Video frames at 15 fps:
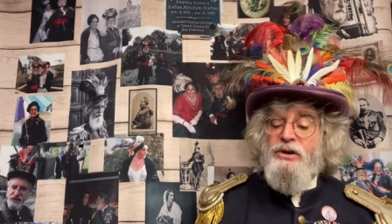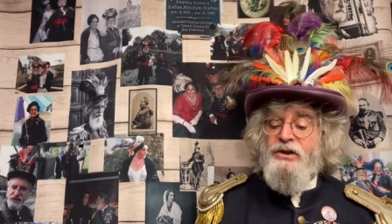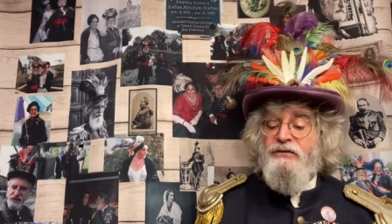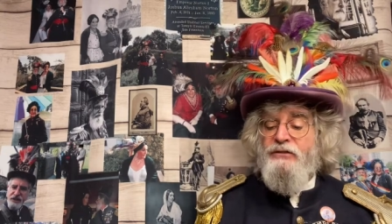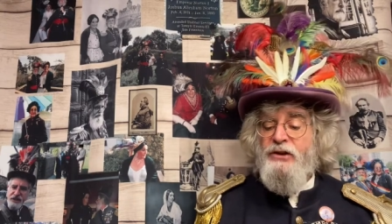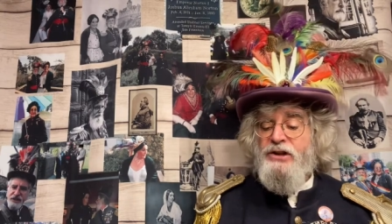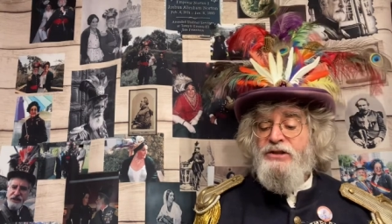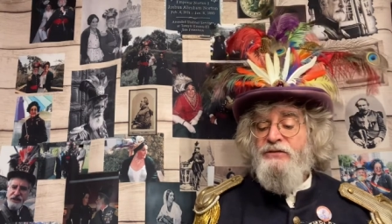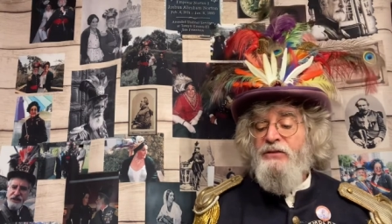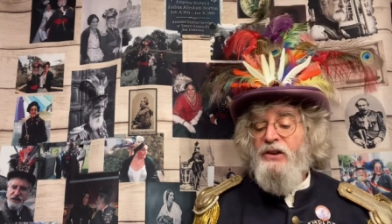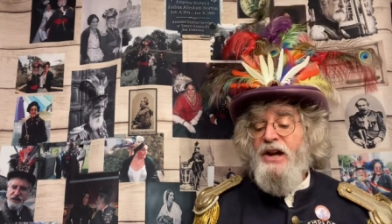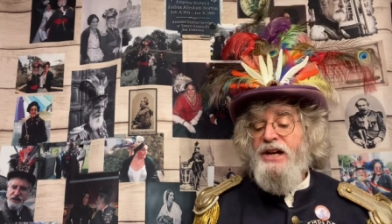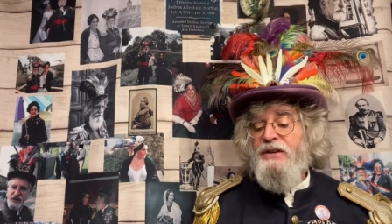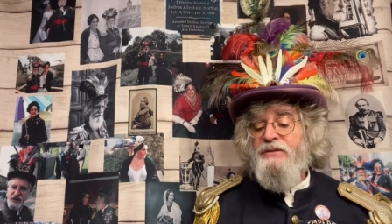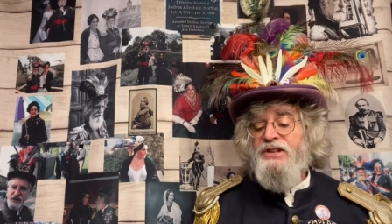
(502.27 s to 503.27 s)
the first
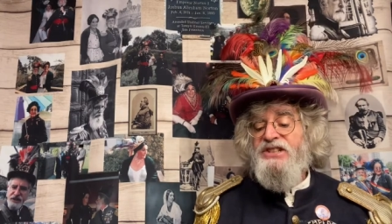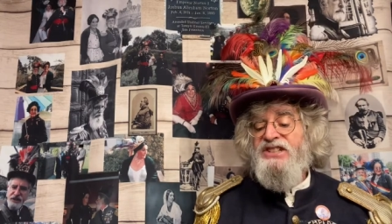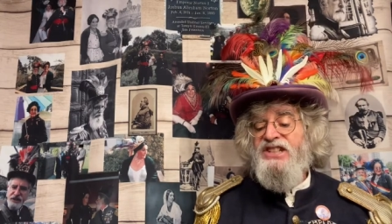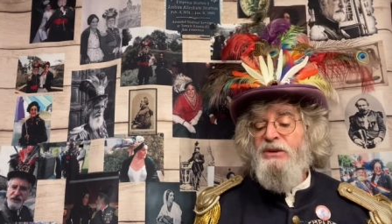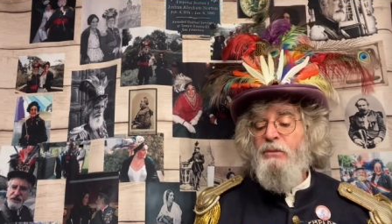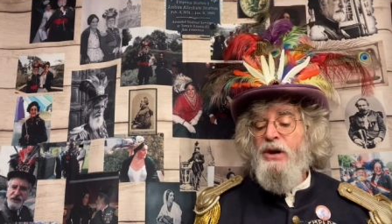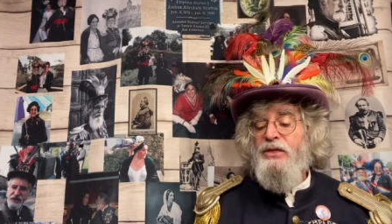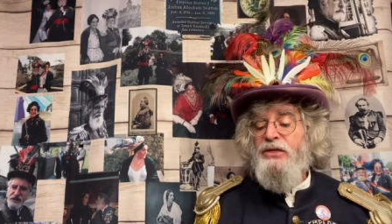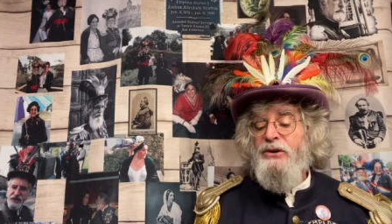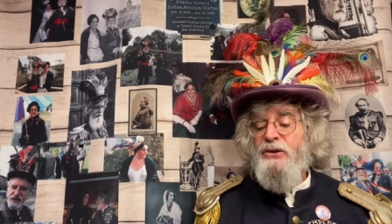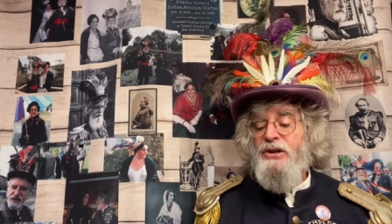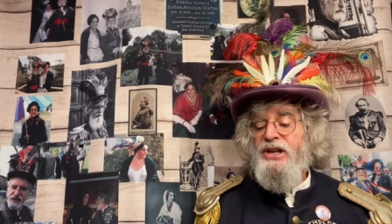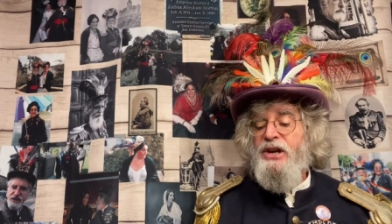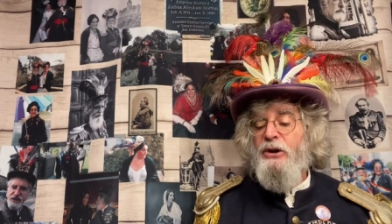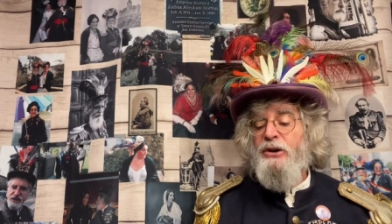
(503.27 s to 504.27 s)
flight of the
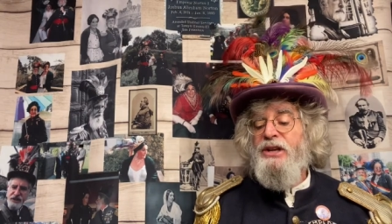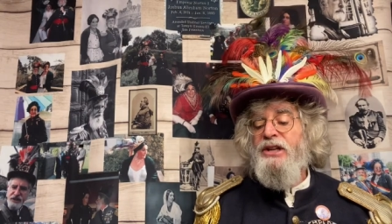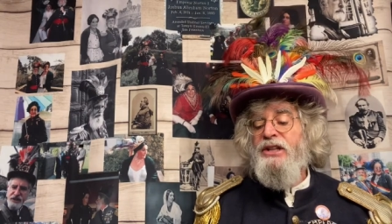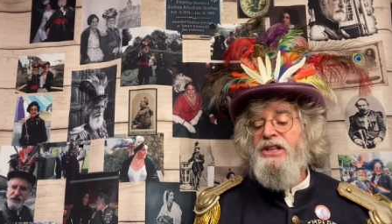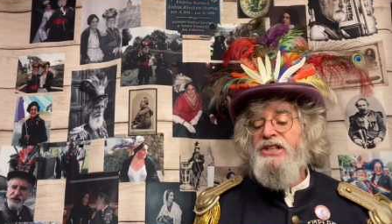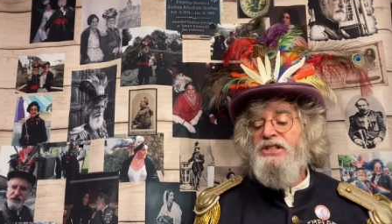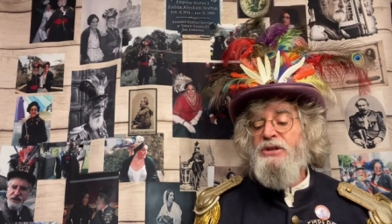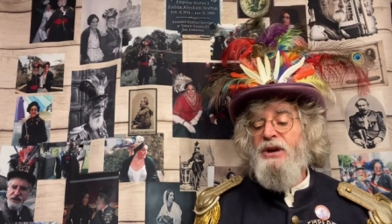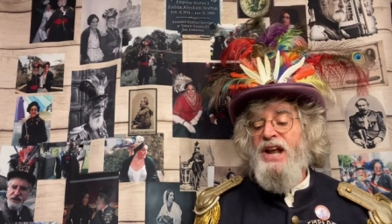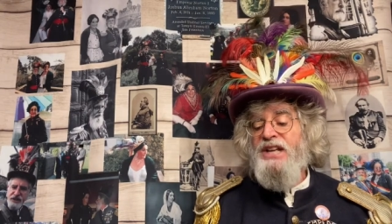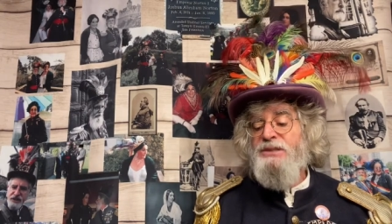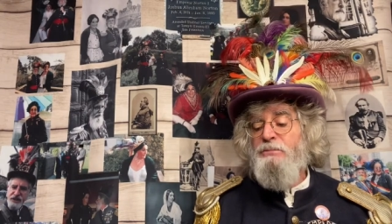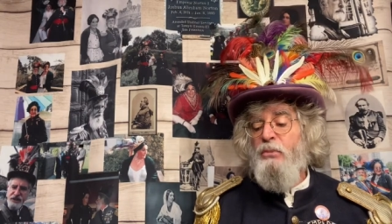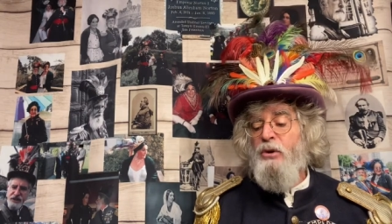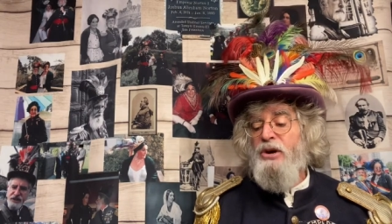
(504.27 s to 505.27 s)
C-130 Hercules
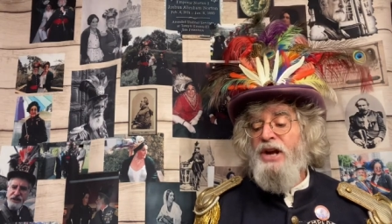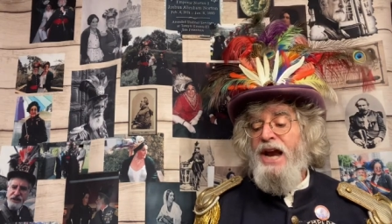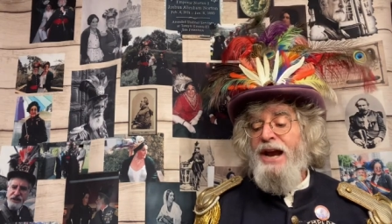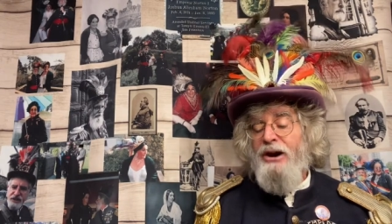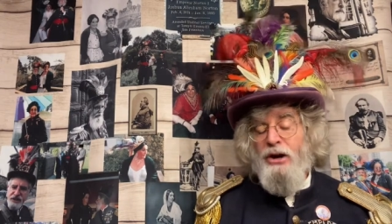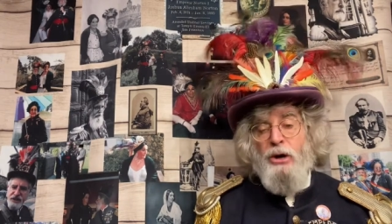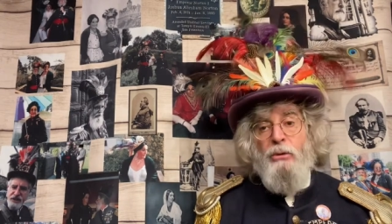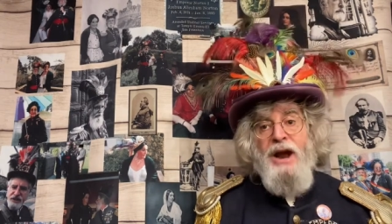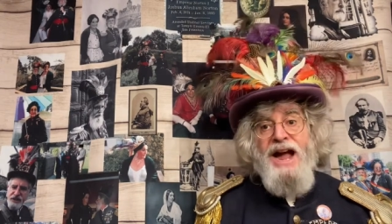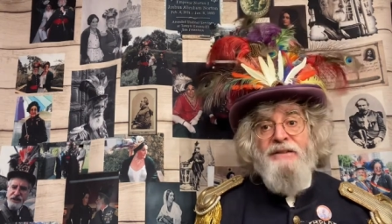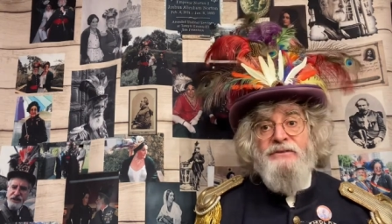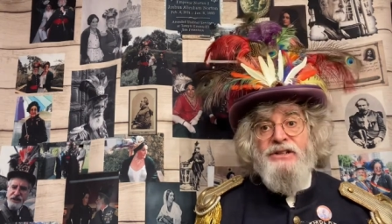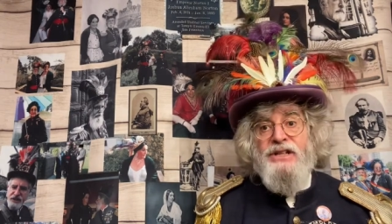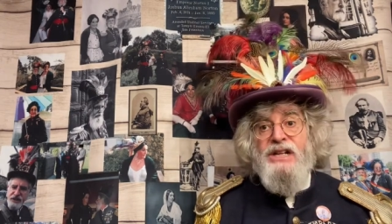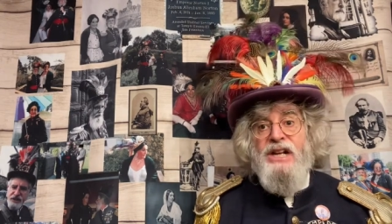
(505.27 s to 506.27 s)
transport
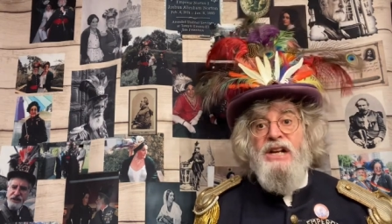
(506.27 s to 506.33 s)
aircraft.